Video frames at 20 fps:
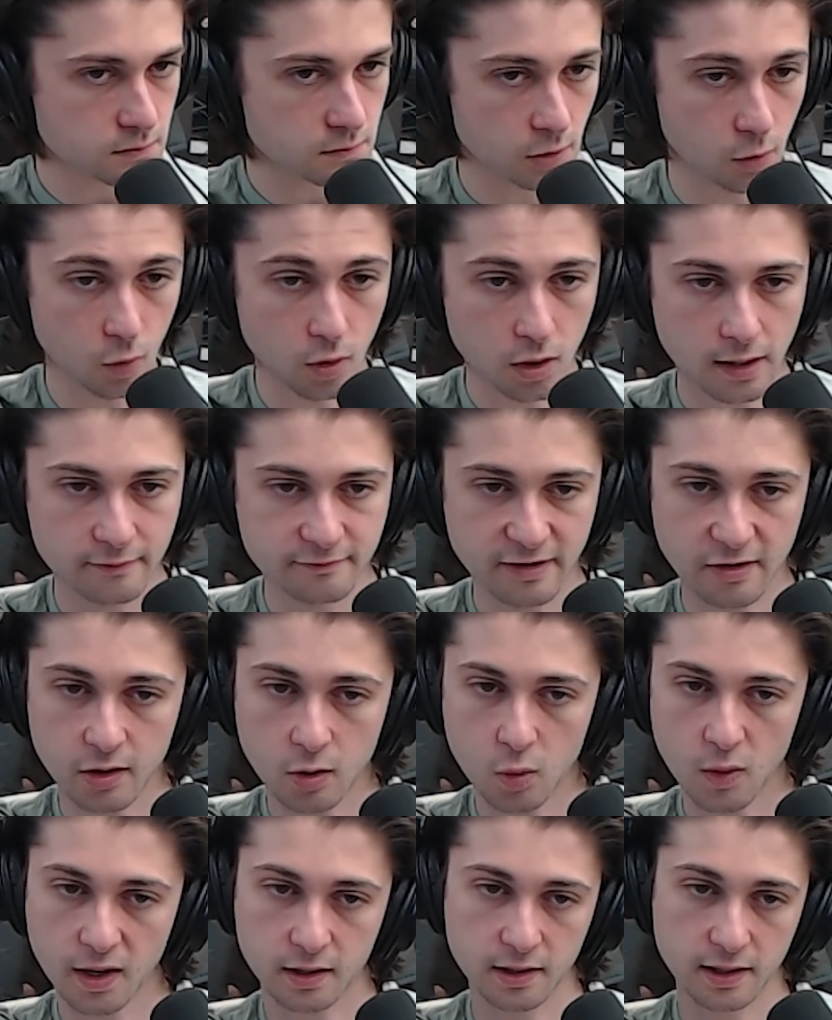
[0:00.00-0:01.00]
will come very
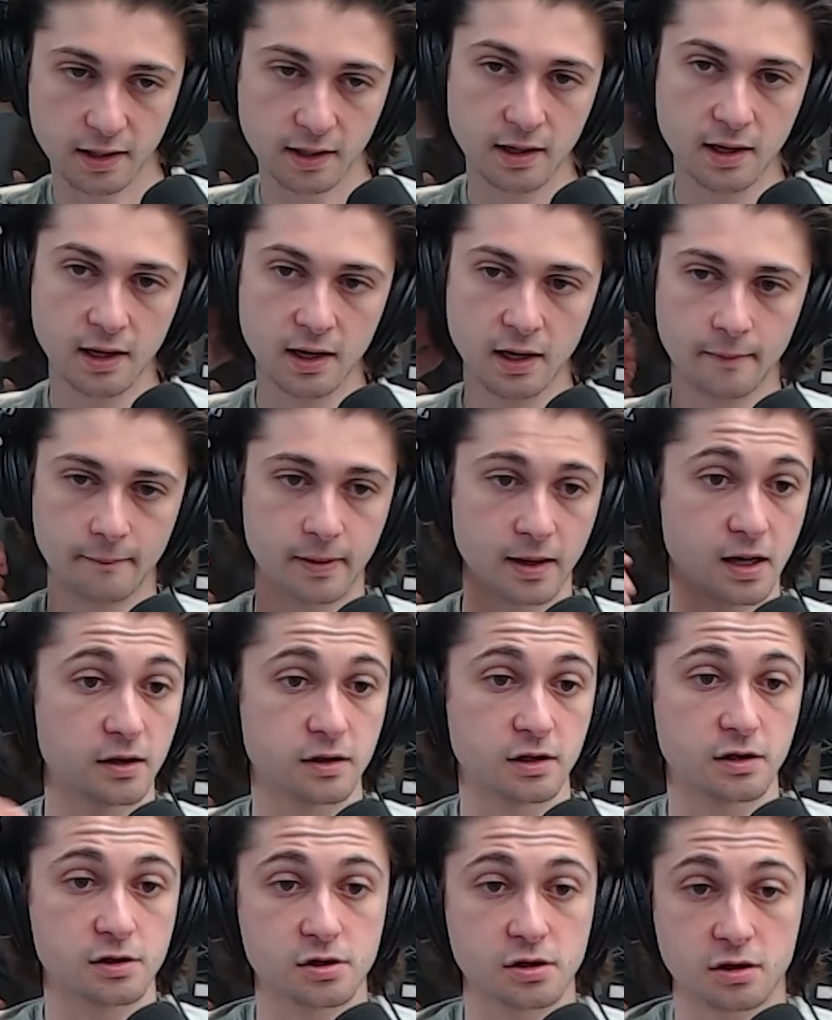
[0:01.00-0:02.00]
quickly because
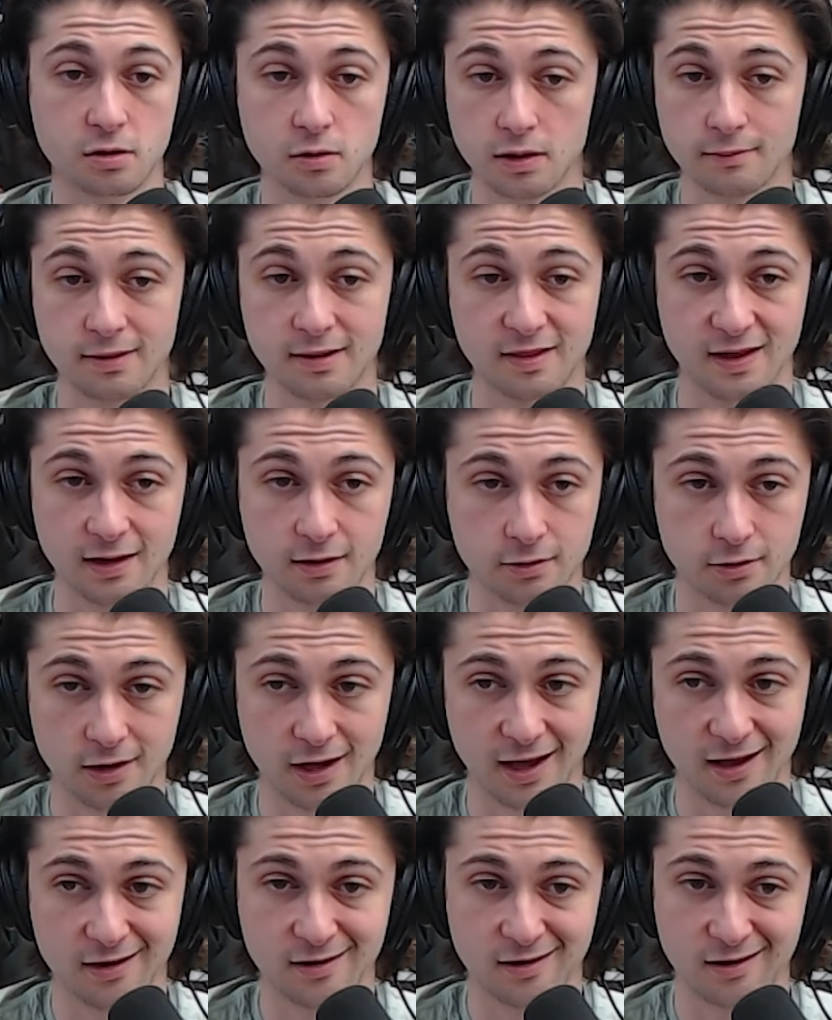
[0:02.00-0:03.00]
it's just going to be the
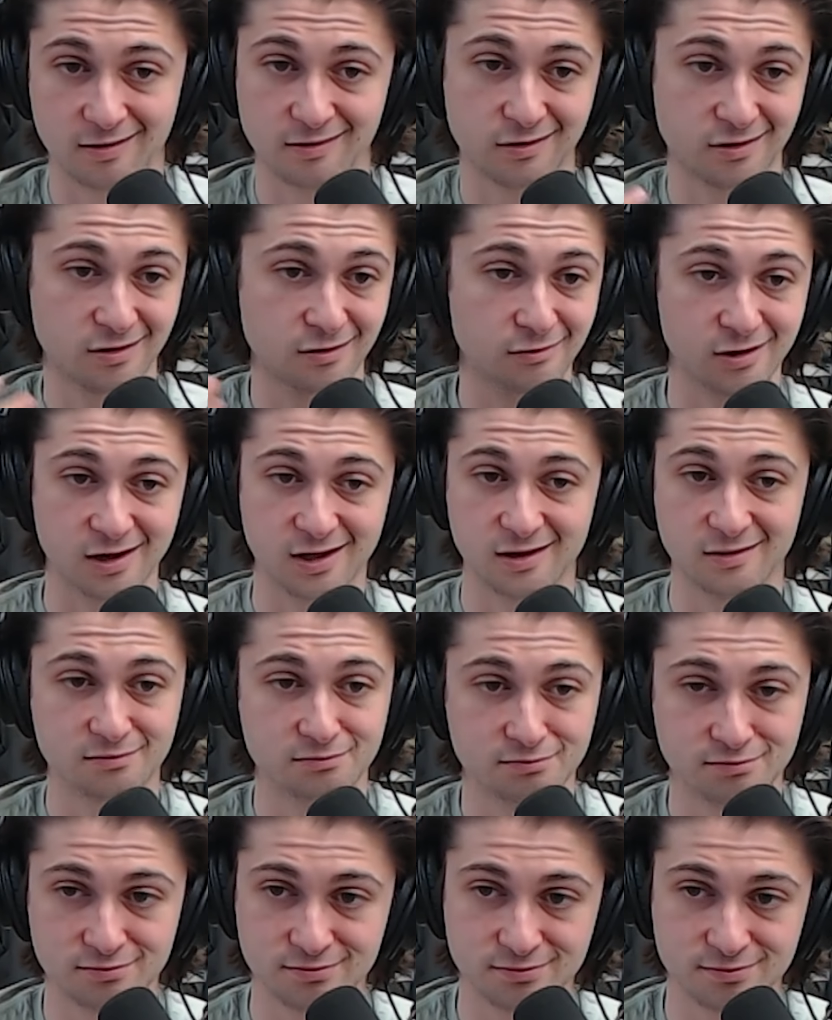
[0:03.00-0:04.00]
internet, and there's already
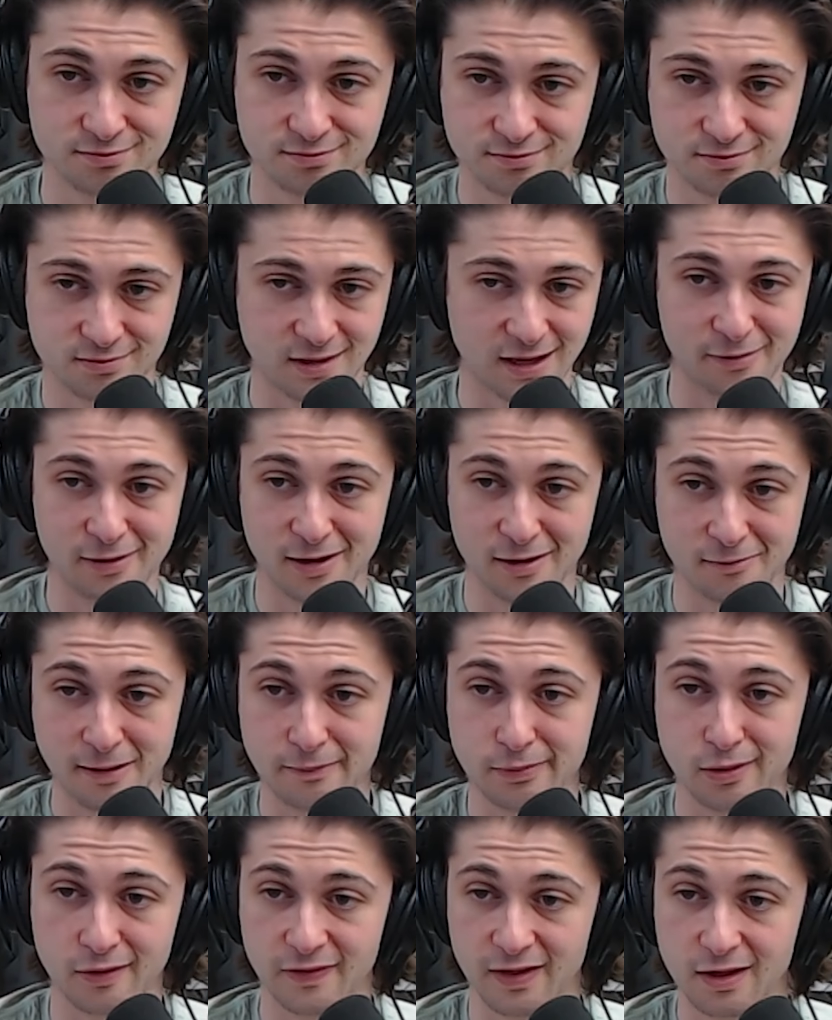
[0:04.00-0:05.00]
that many
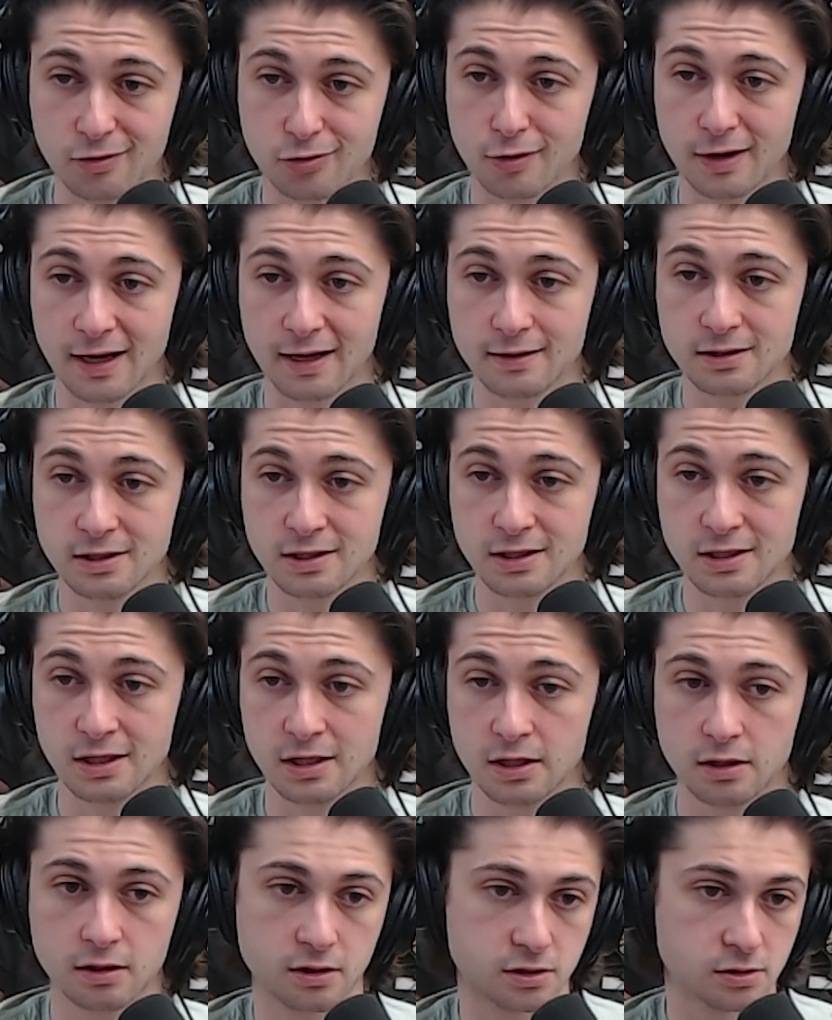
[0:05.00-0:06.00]
people on the internet.
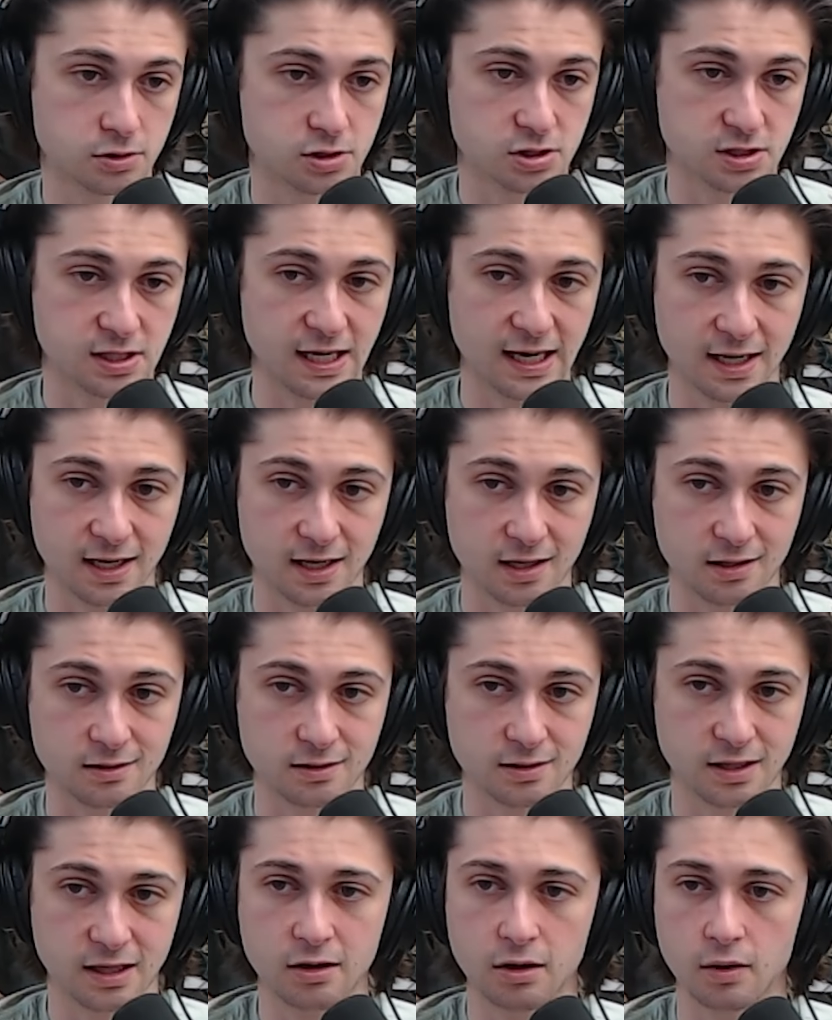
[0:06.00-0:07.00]
So just getting,
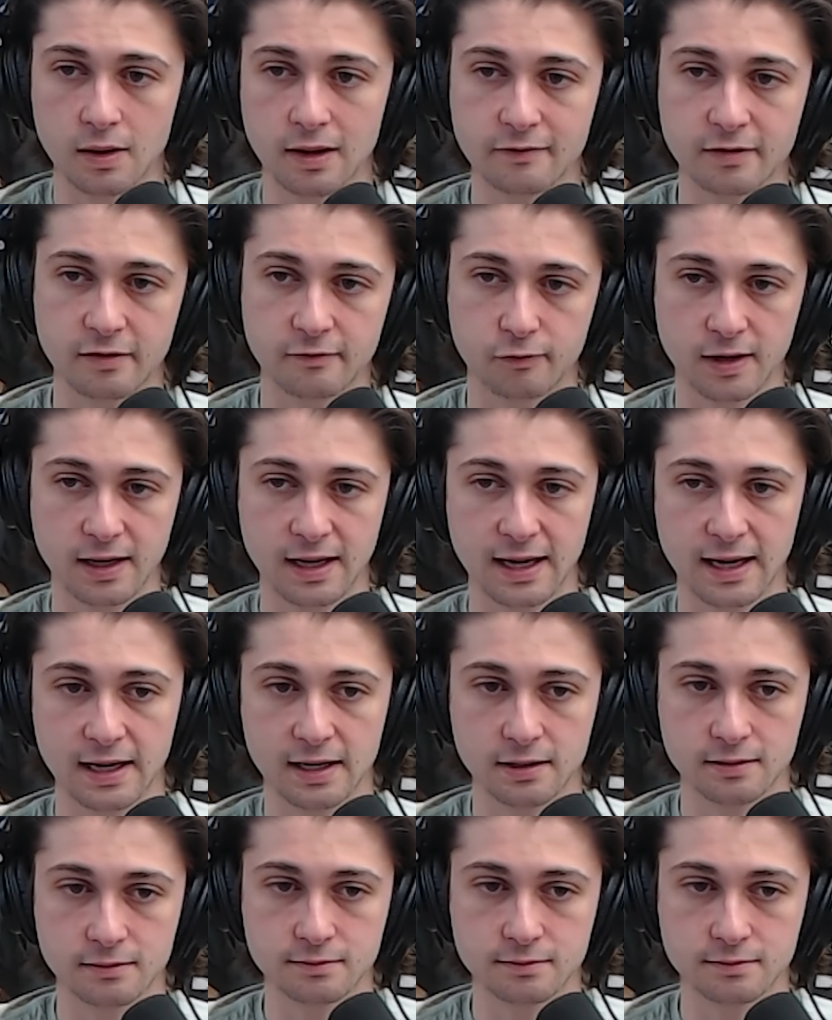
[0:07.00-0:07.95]
even if we got,